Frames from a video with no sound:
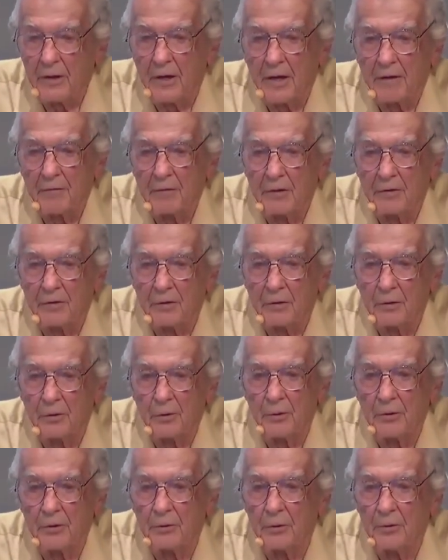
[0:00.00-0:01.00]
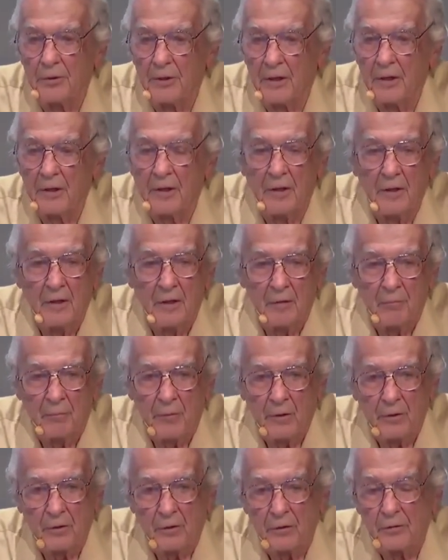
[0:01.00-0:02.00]
we have it so good today
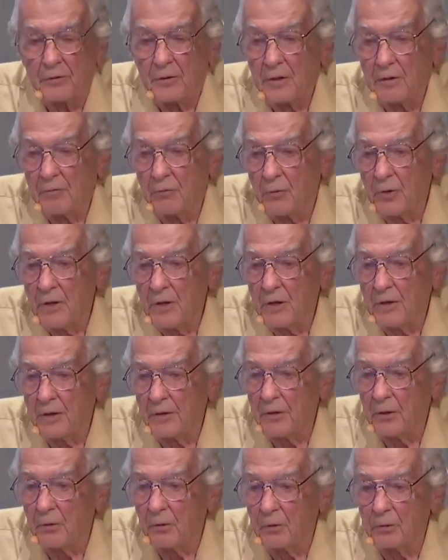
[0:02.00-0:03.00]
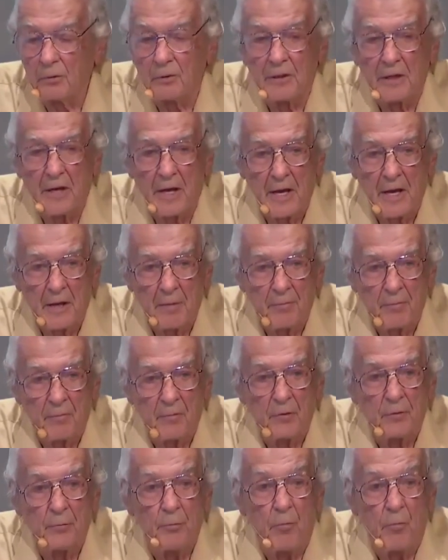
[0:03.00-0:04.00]
because we are the only
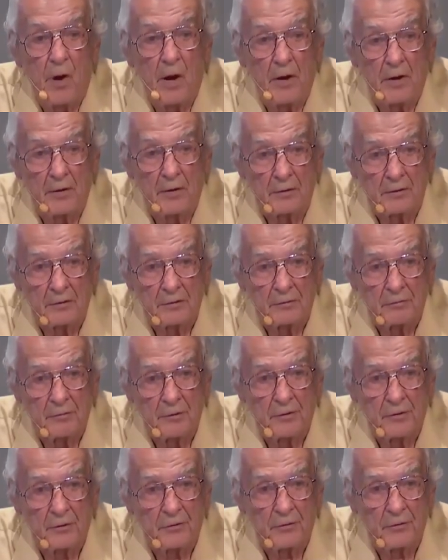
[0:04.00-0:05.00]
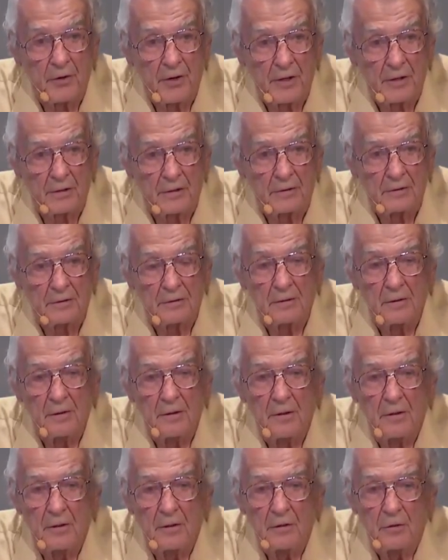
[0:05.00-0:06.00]
ape with barters, with trades.
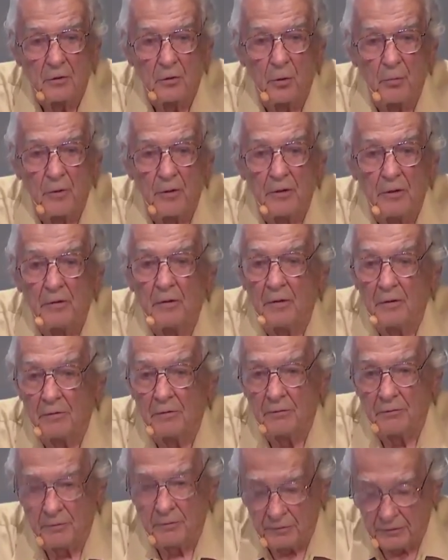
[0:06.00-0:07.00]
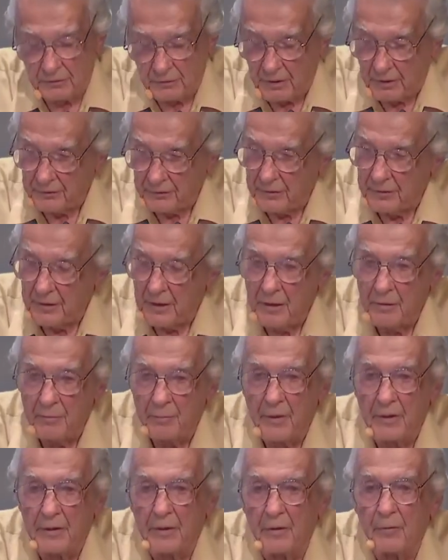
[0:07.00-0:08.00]
Human, as an
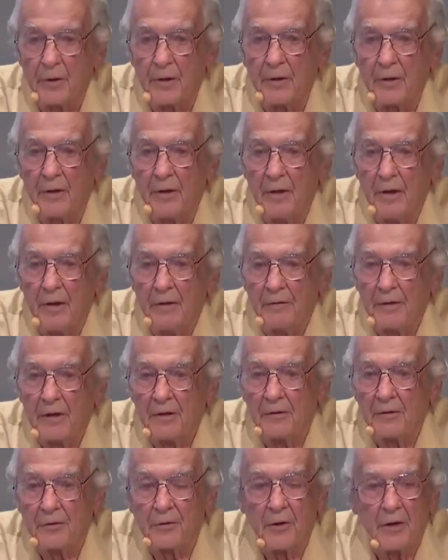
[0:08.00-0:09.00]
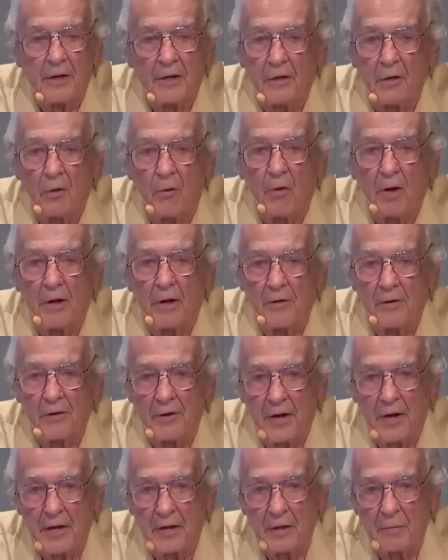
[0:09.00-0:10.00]
ape anyway, they trade. No
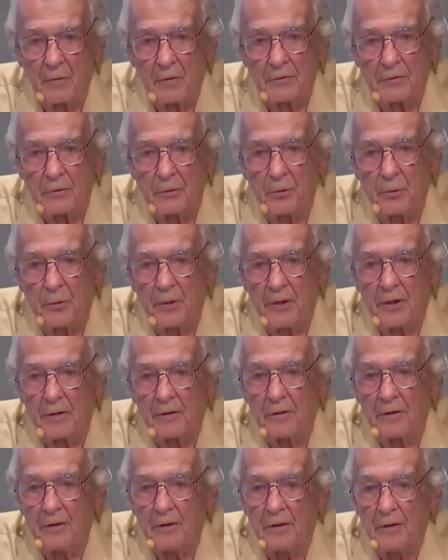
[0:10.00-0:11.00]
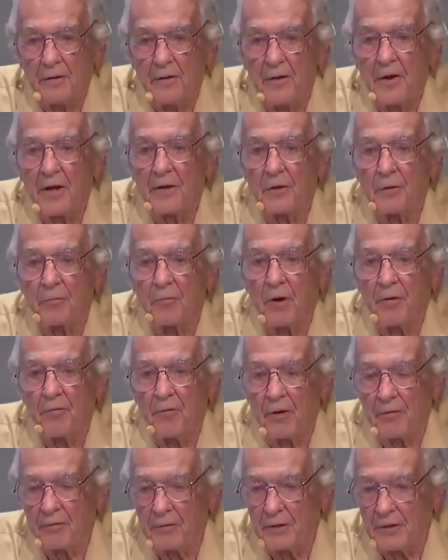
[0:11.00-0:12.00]
other animals do that. That's
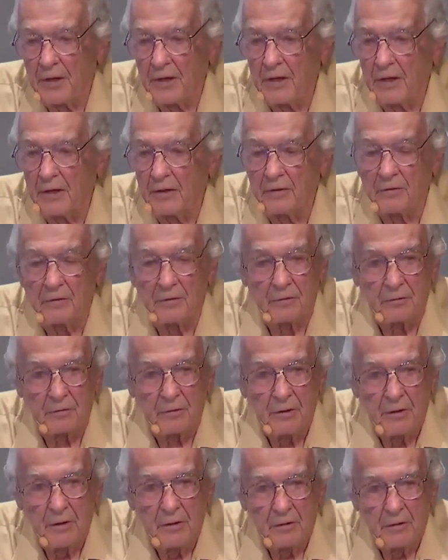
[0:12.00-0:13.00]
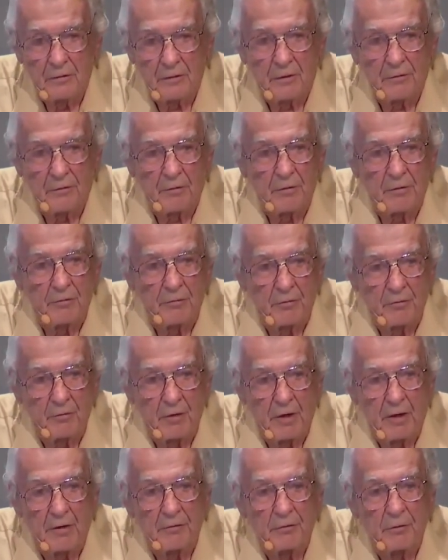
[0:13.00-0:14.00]
why we have taken this,
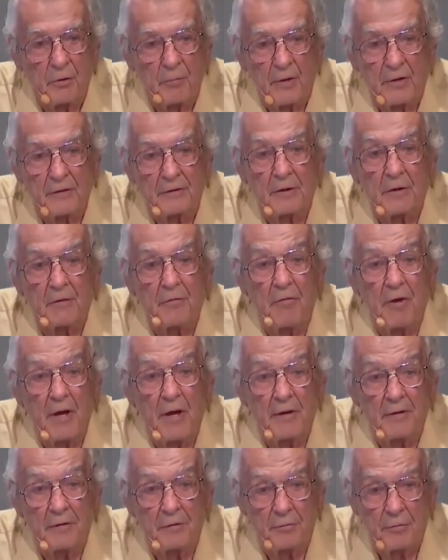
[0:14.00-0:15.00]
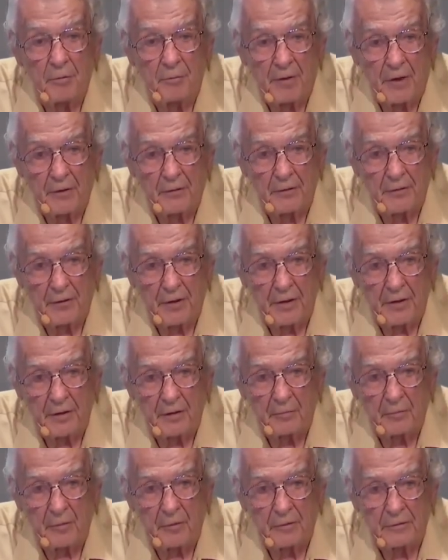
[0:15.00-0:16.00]
we have so much advanced from other
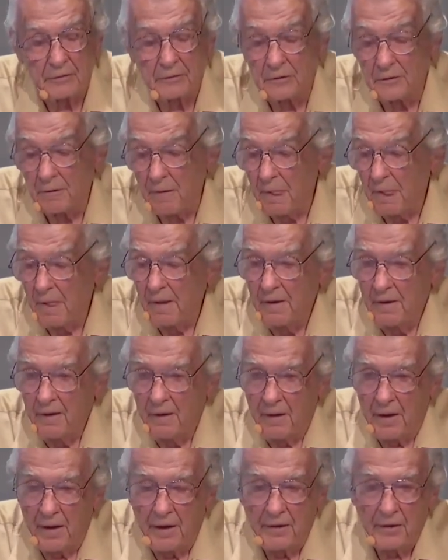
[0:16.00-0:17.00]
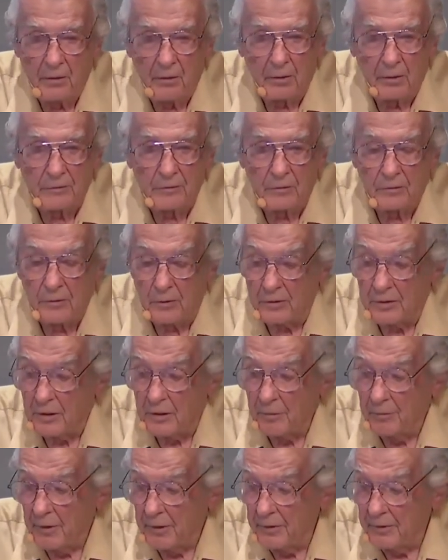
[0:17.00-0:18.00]
animals. And he also
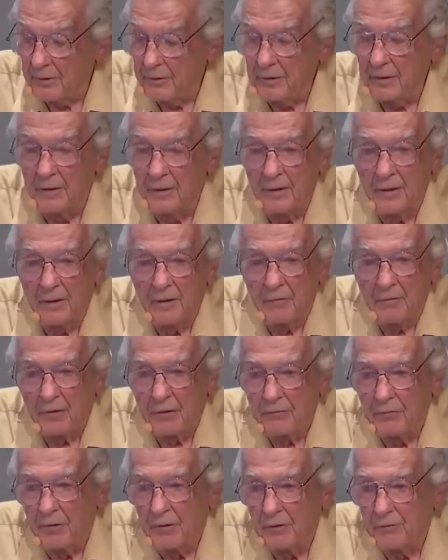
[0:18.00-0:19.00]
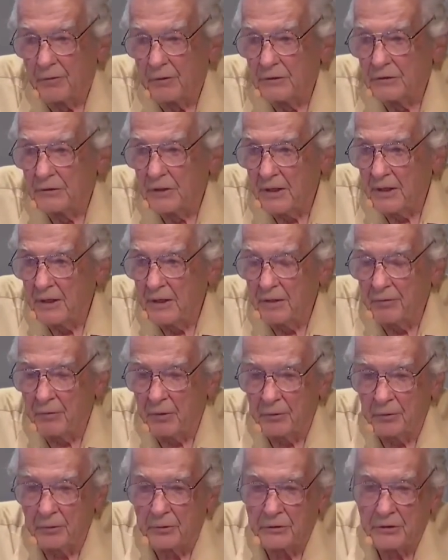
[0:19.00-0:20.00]
talked about but
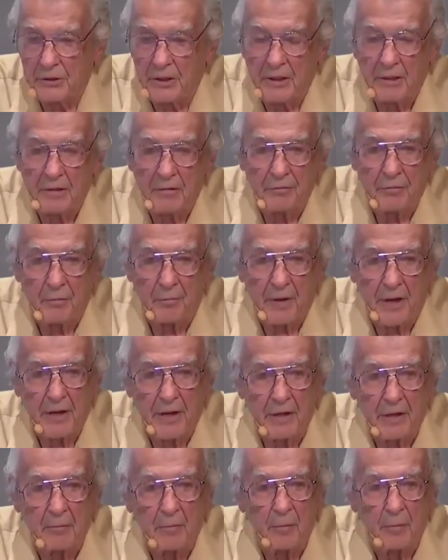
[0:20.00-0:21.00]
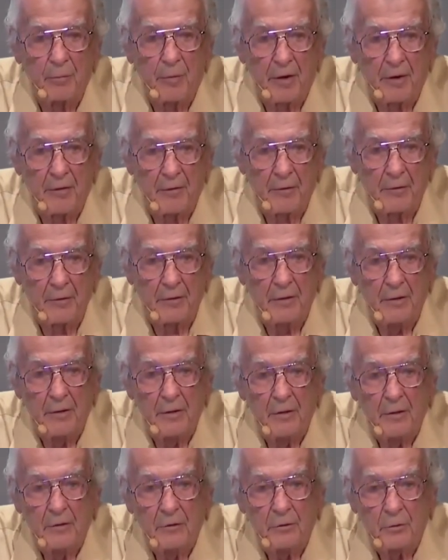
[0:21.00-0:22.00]
we could change from animal power
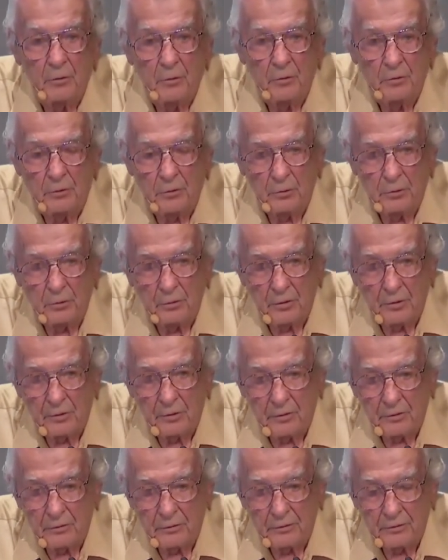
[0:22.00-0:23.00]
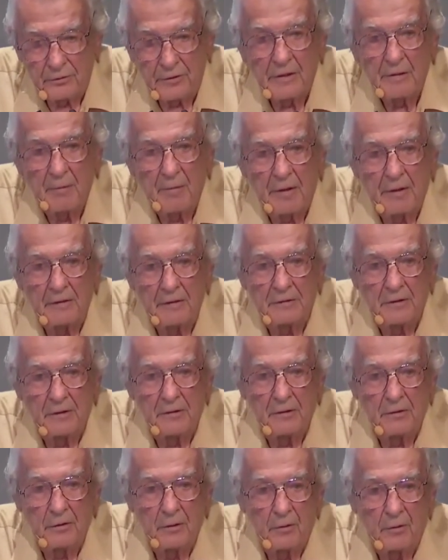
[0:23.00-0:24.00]
to steam
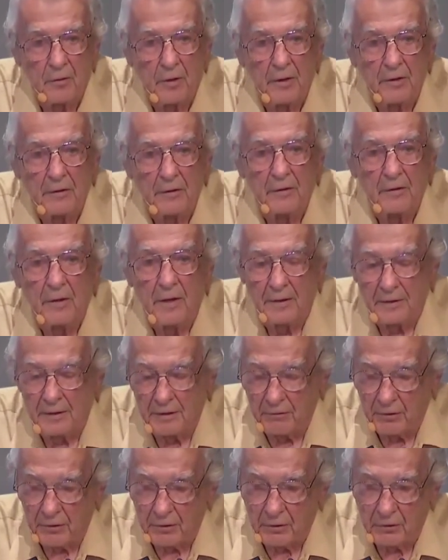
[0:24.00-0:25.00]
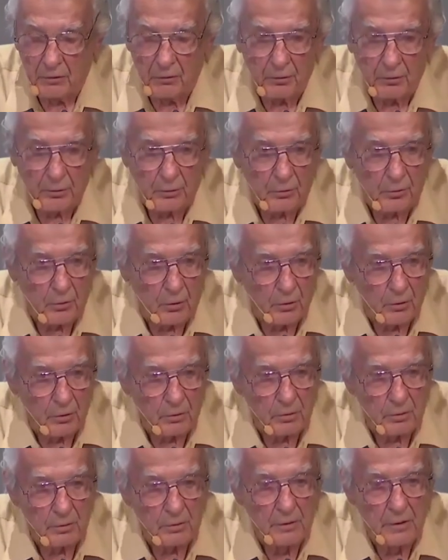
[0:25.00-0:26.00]
engine and so on, and then we can go to
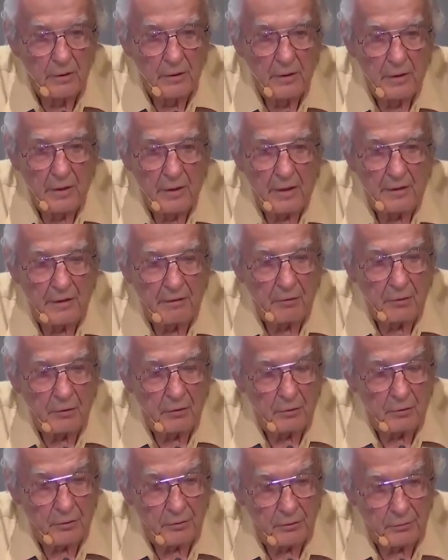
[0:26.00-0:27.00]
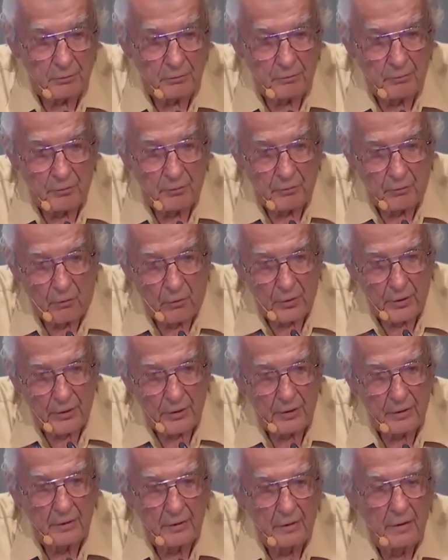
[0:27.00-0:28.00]
coal, and then we can go to
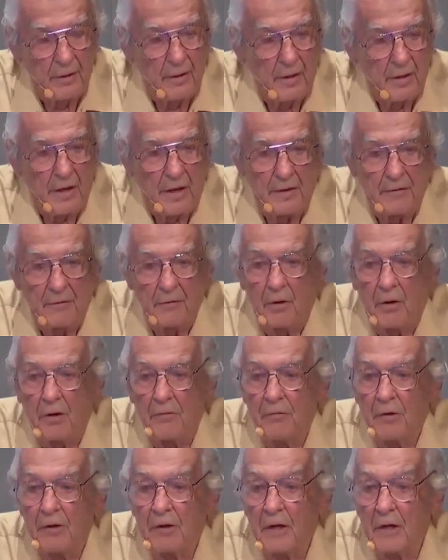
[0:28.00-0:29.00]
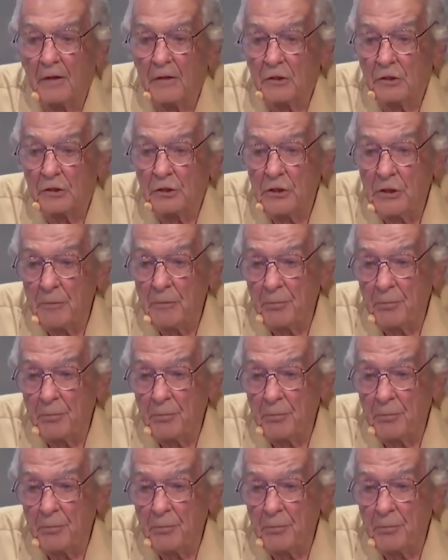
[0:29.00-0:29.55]
oil, and we get